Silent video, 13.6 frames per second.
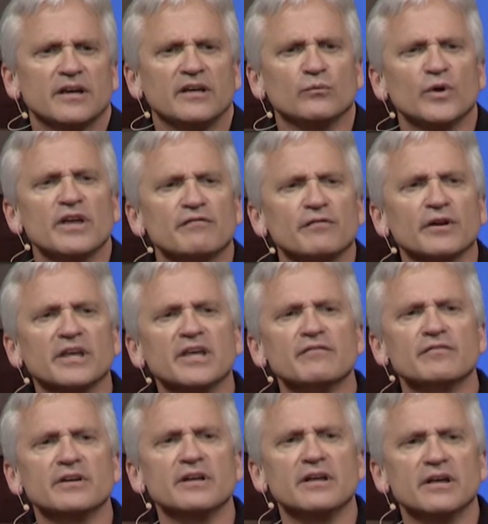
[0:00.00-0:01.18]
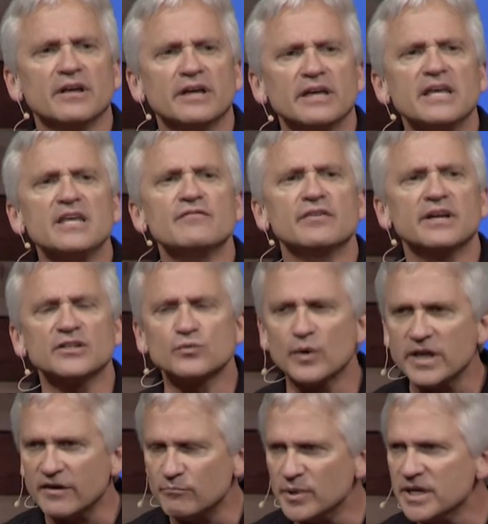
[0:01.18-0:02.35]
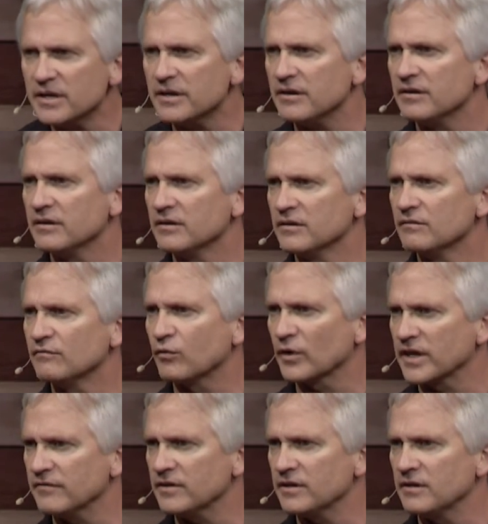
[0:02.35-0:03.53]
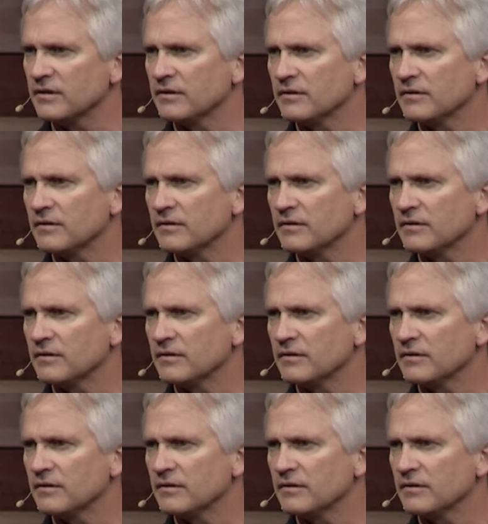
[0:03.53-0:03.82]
and we have forgiven even as we have been forgiven.